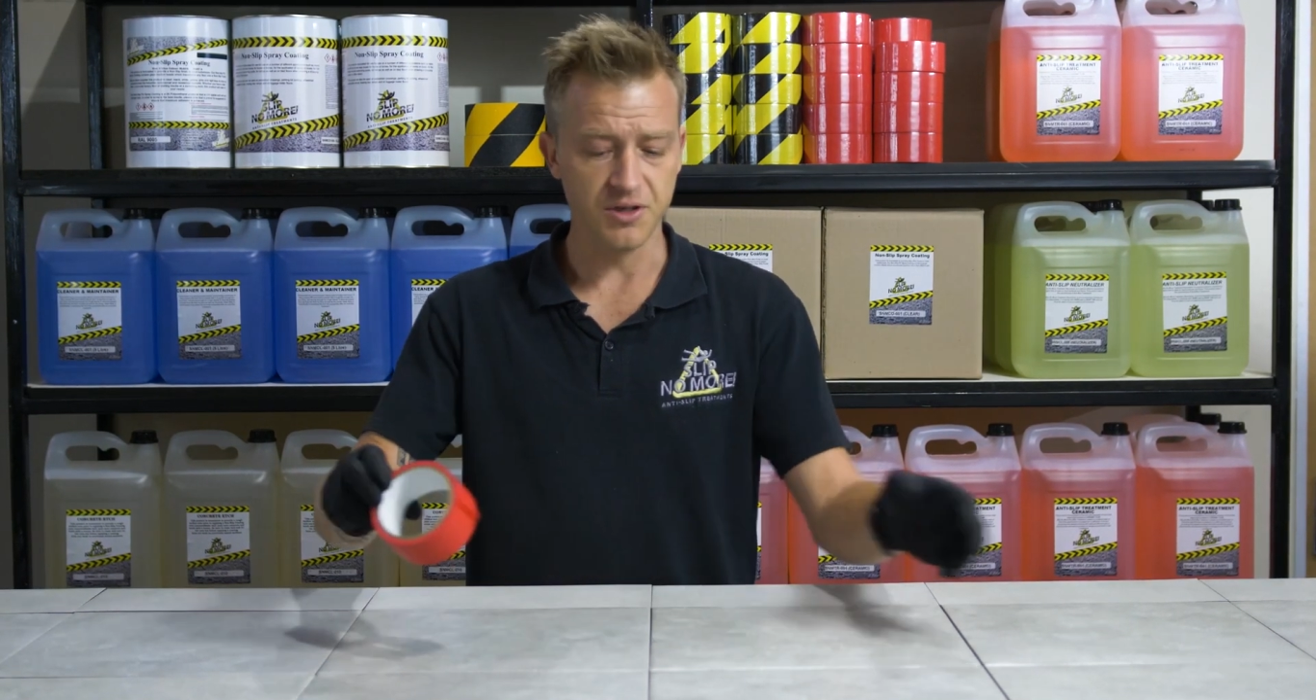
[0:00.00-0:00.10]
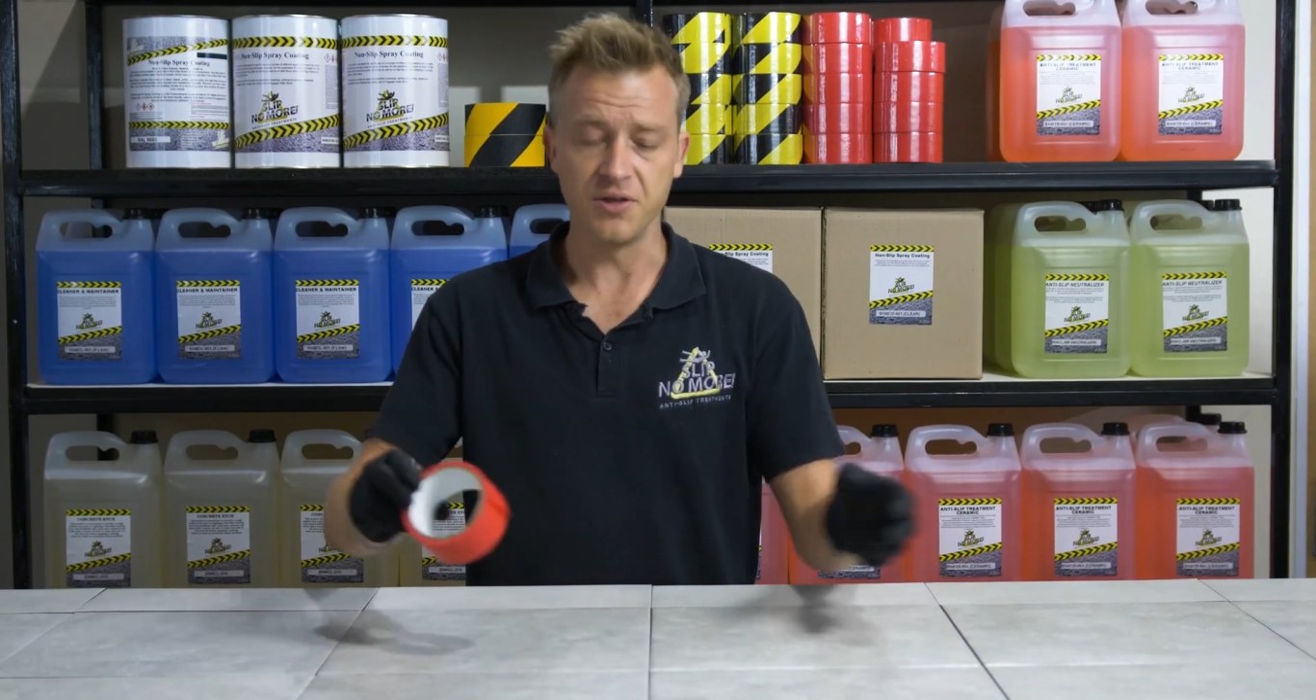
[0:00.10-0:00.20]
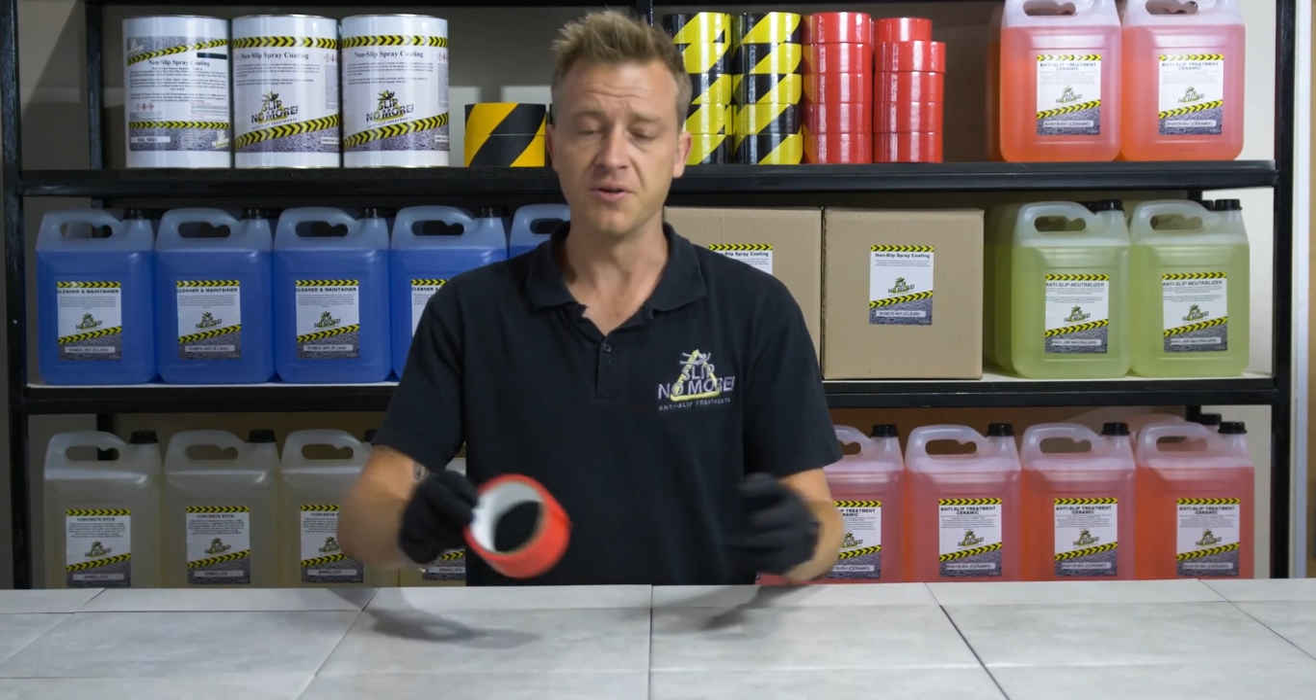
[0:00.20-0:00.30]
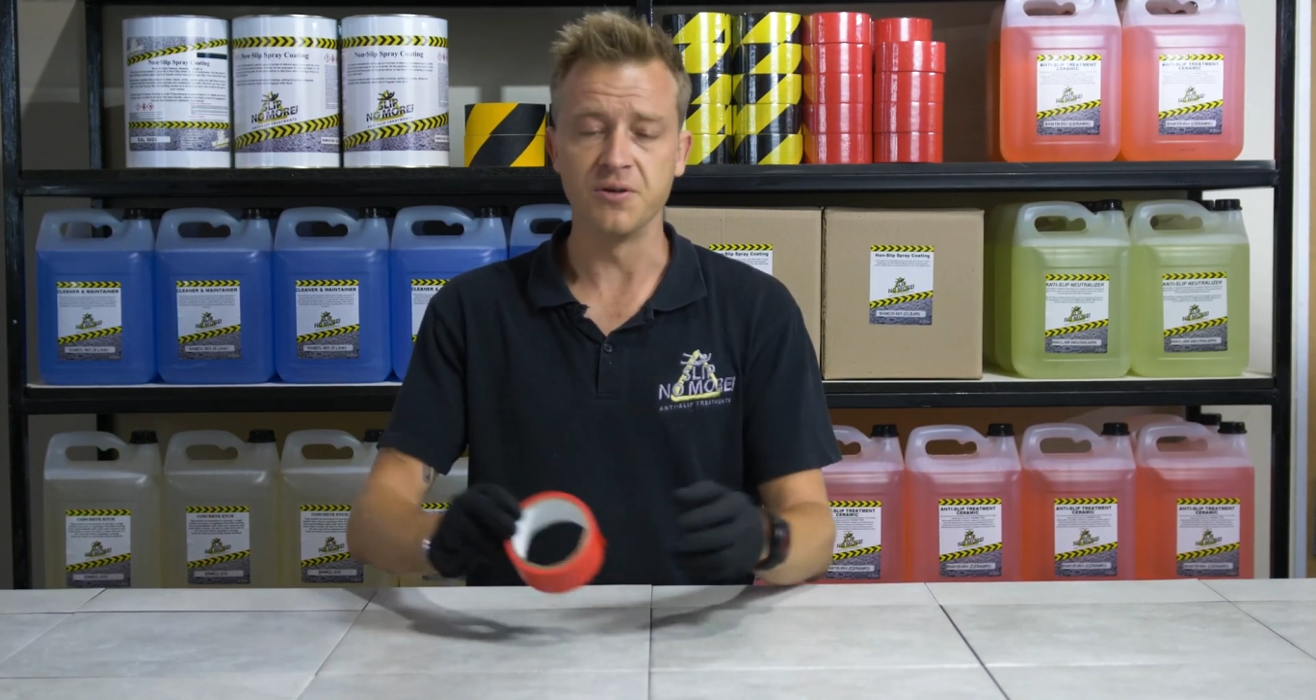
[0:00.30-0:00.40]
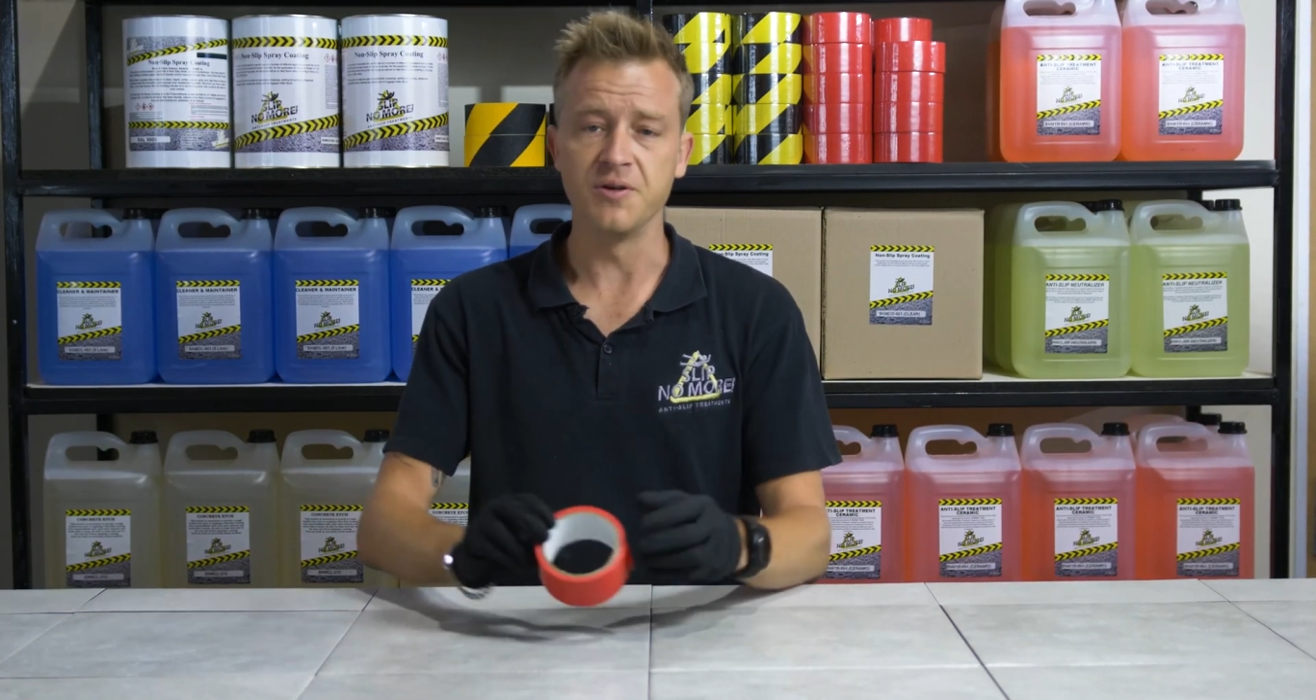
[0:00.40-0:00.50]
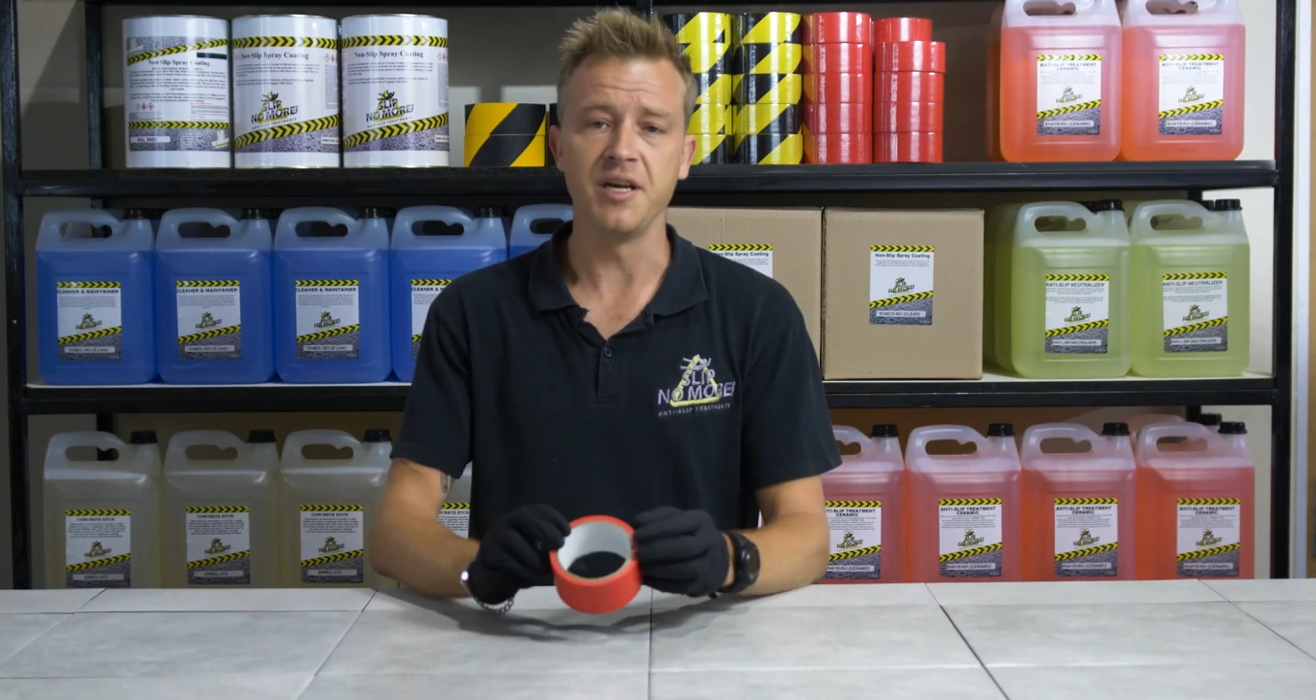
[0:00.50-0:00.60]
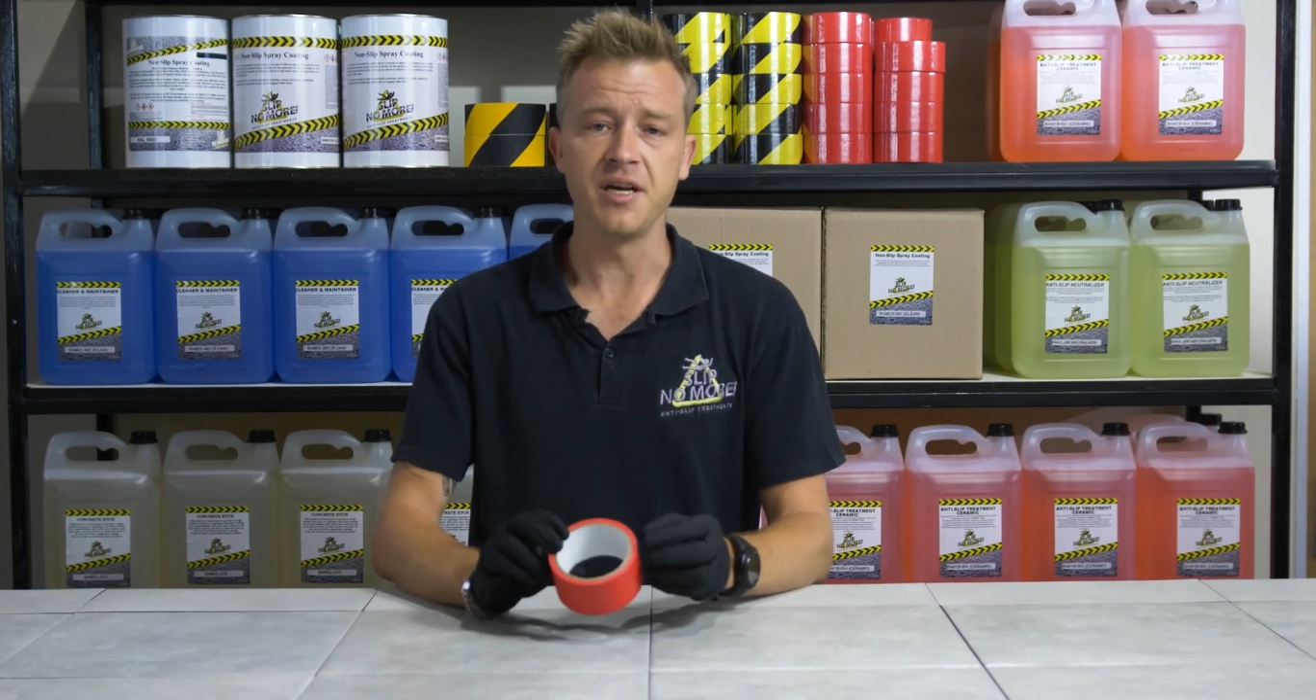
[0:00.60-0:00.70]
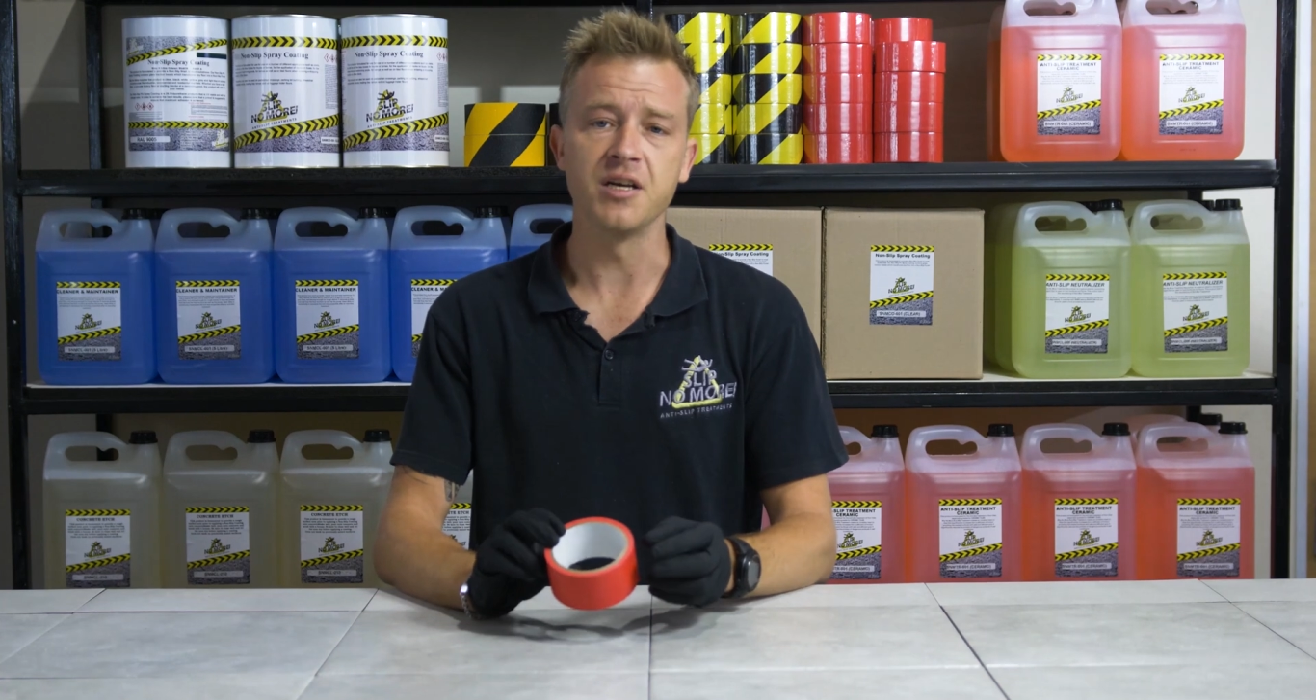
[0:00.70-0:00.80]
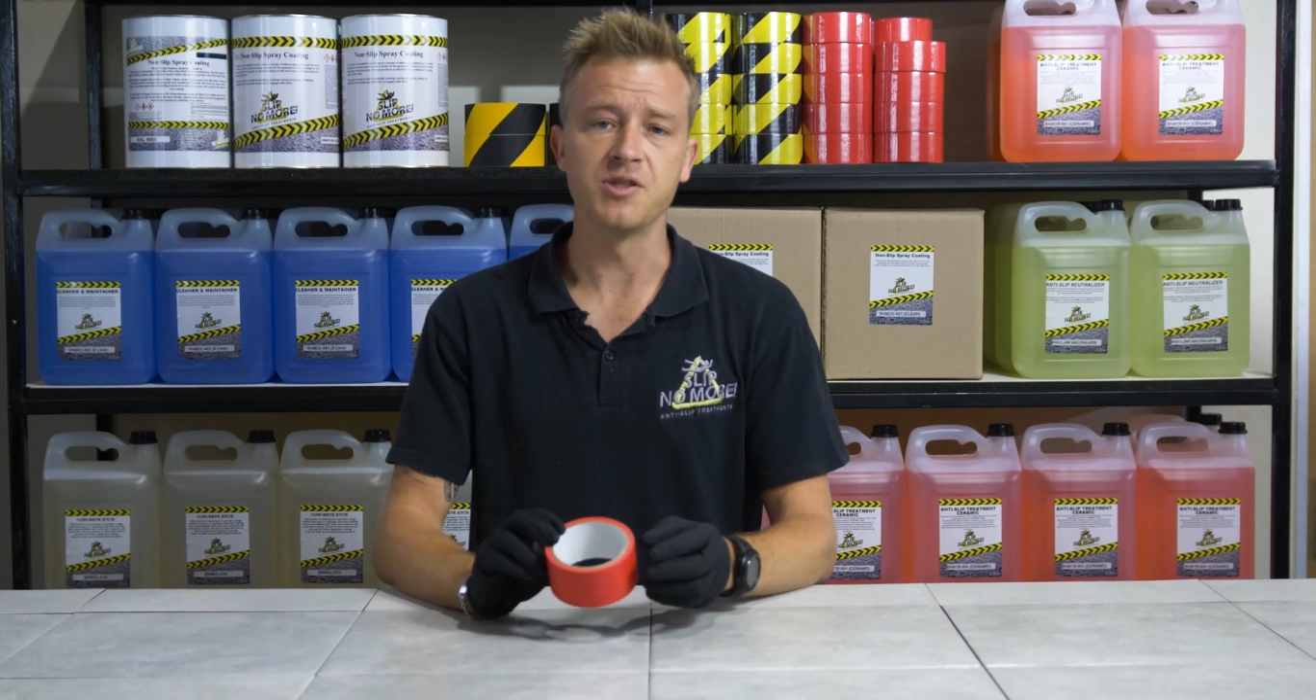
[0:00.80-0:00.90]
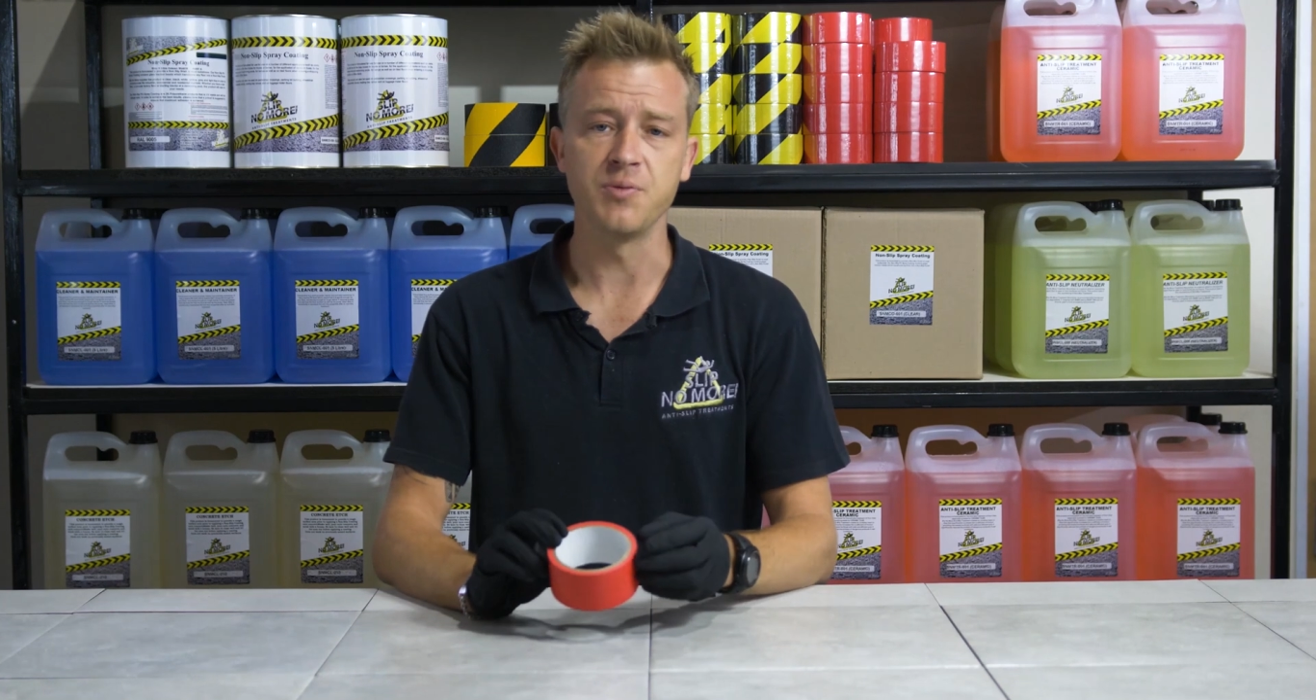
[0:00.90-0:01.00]
your
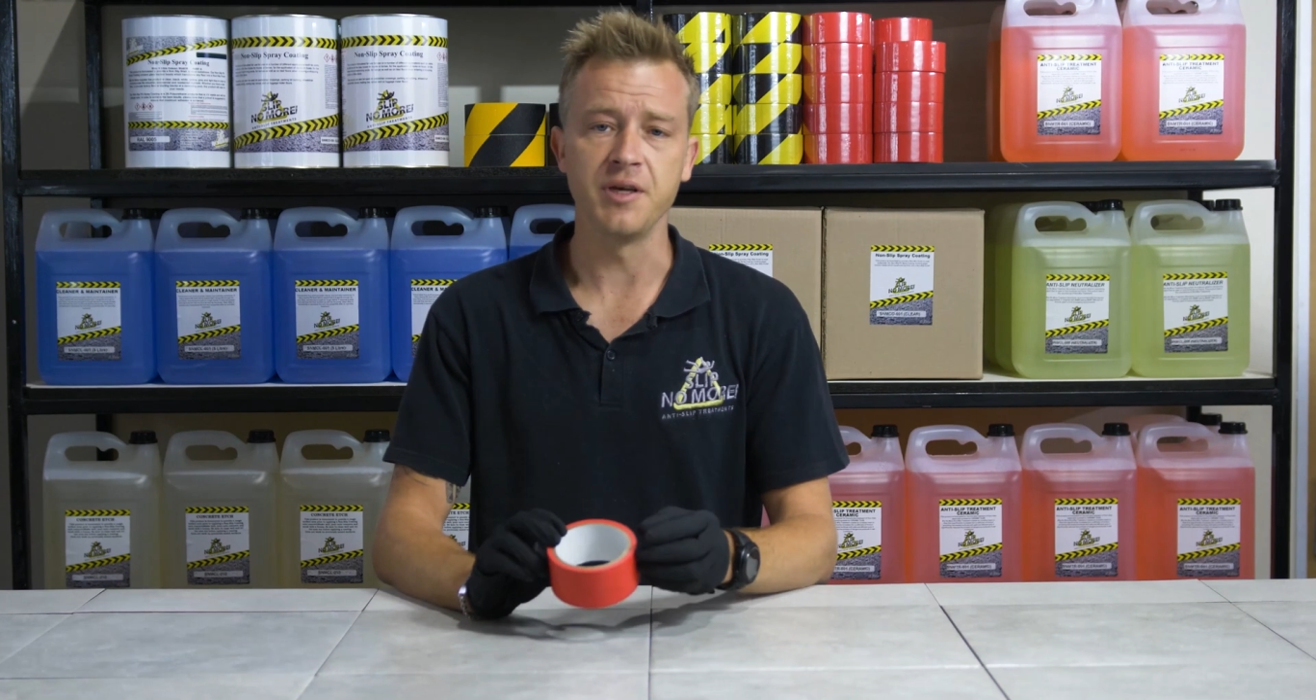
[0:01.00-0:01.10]
areas